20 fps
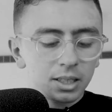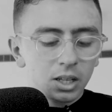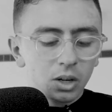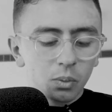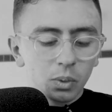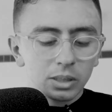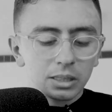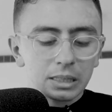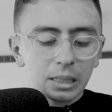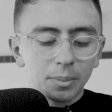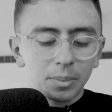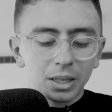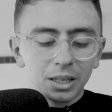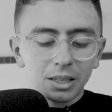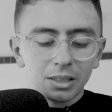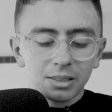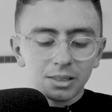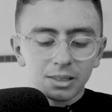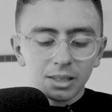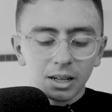where something
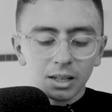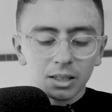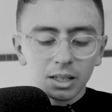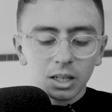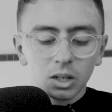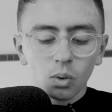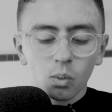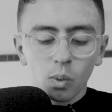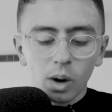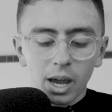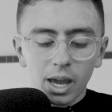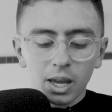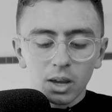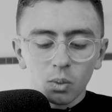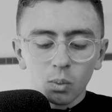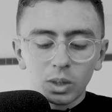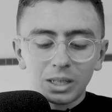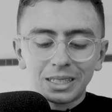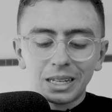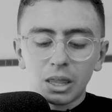is done in a way
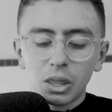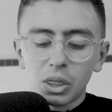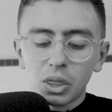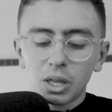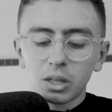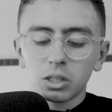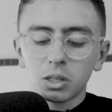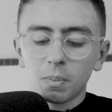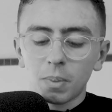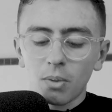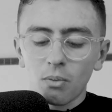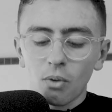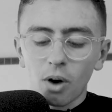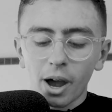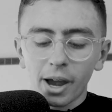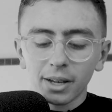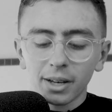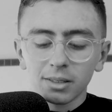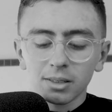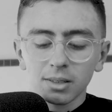we didn't think to be
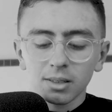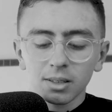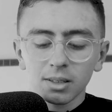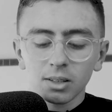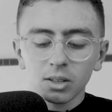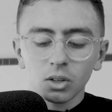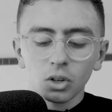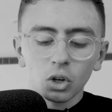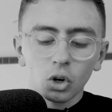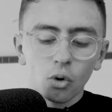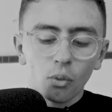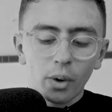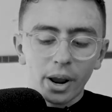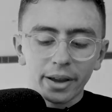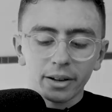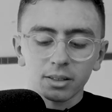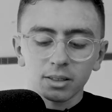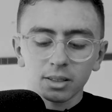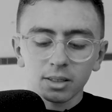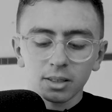right,
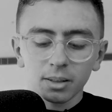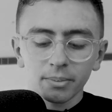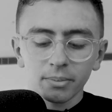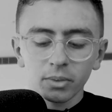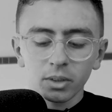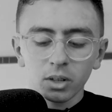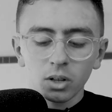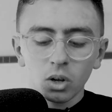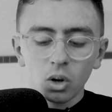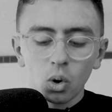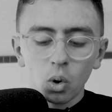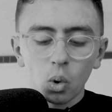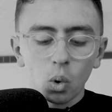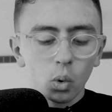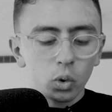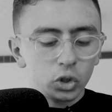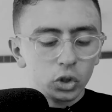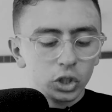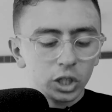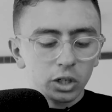correct,
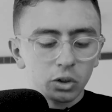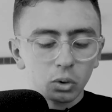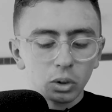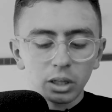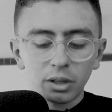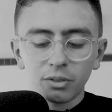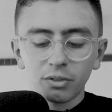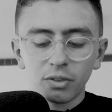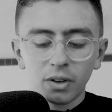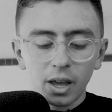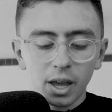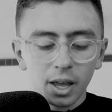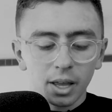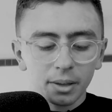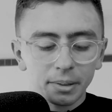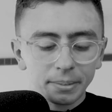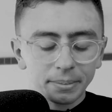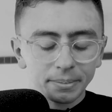or generally fair.